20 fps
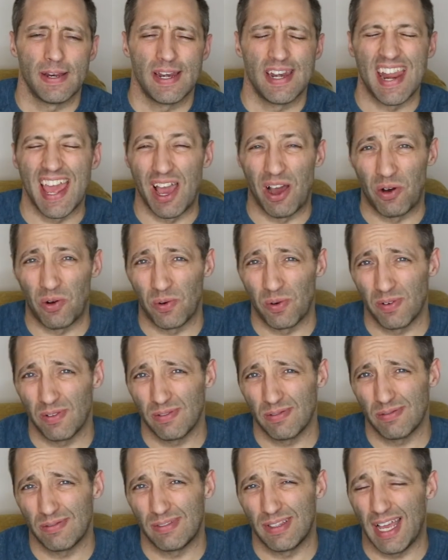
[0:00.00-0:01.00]
Now,
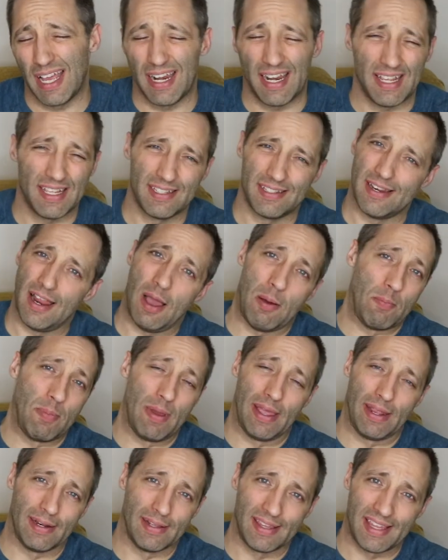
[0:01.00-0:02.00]
that has not
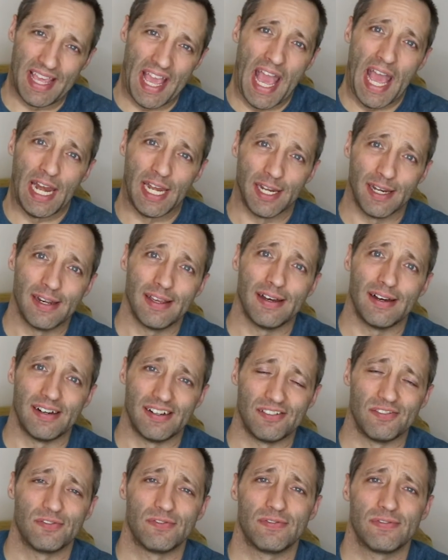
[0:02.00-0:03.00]
been the end
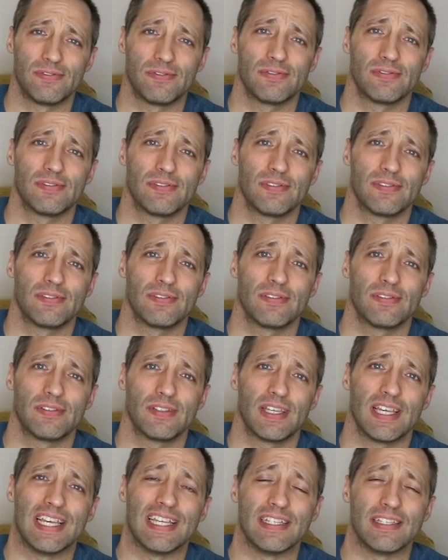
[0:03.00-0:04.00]
of
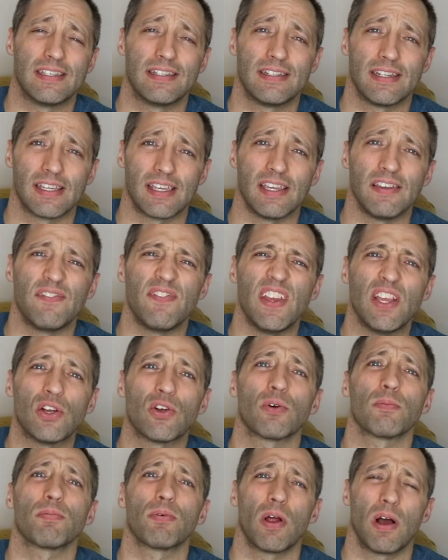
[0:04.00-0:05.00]
his sticky
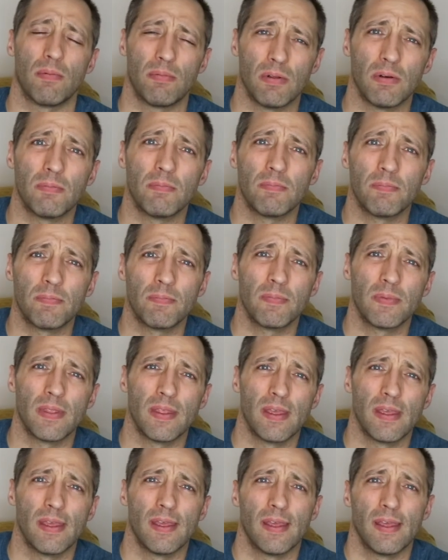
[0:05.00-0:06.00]
finger problem.
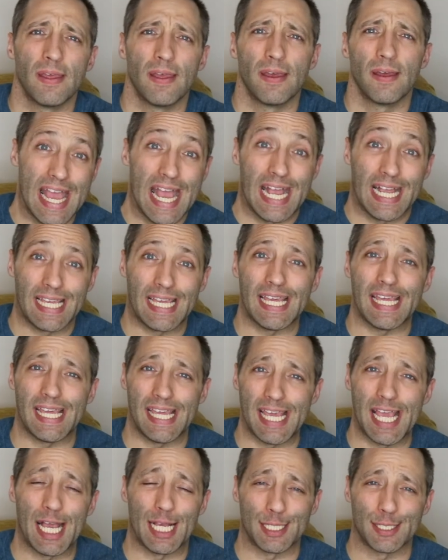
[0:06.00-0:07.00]

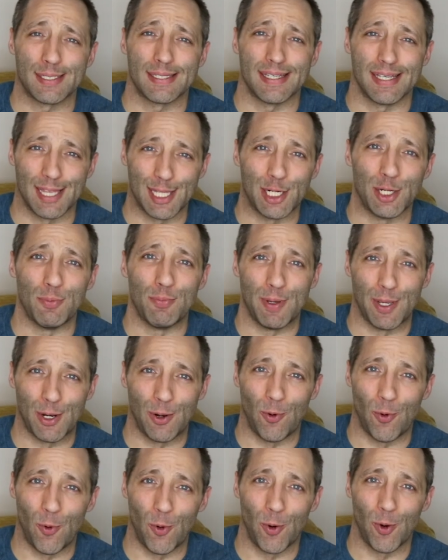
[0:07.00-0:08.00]
he has a little bit
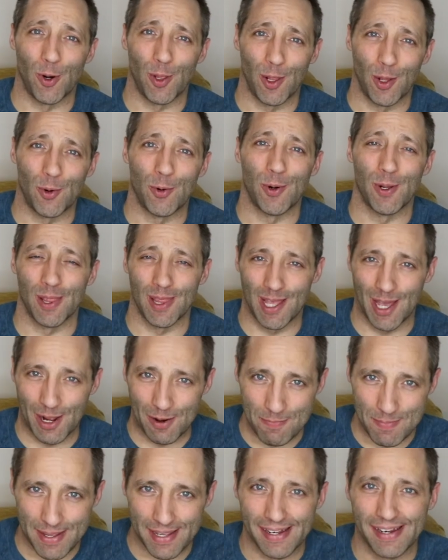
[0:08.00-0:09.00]
or a lot
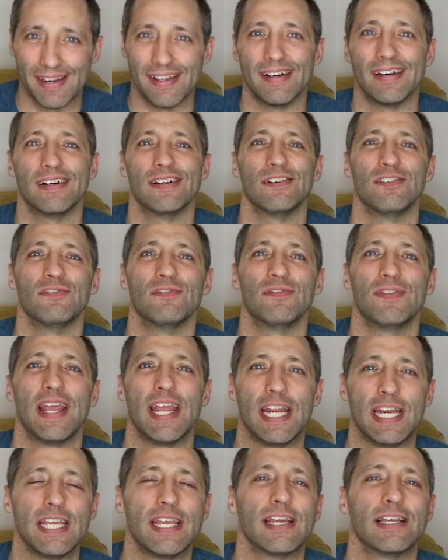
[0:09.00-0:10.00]
of bit of
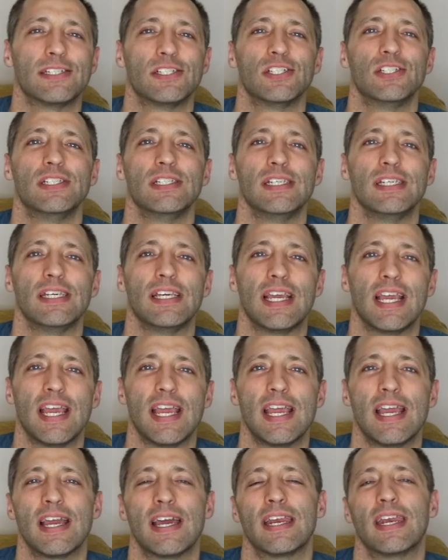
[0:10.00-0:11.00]
ADHD,
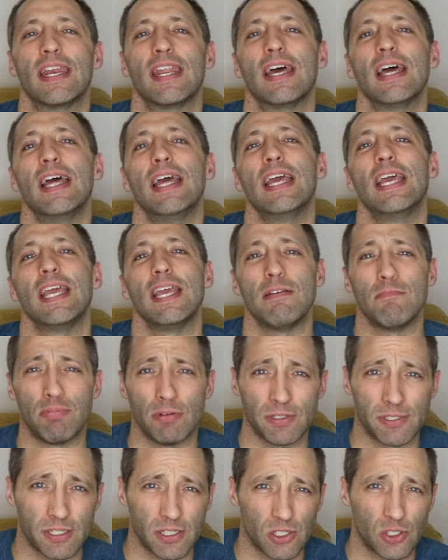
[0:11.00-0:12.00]
and
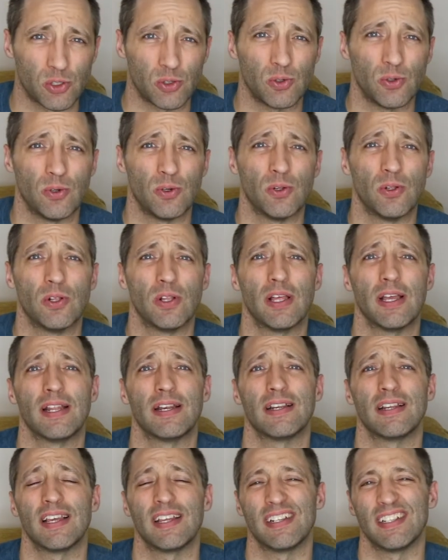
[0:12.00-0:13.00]
impulse control
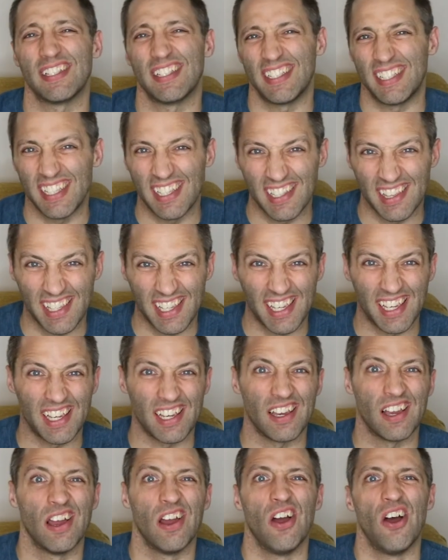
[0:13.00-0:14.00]
and
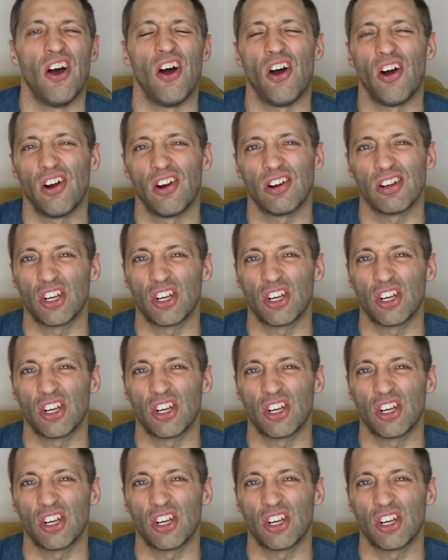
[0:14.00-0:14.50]
stealing are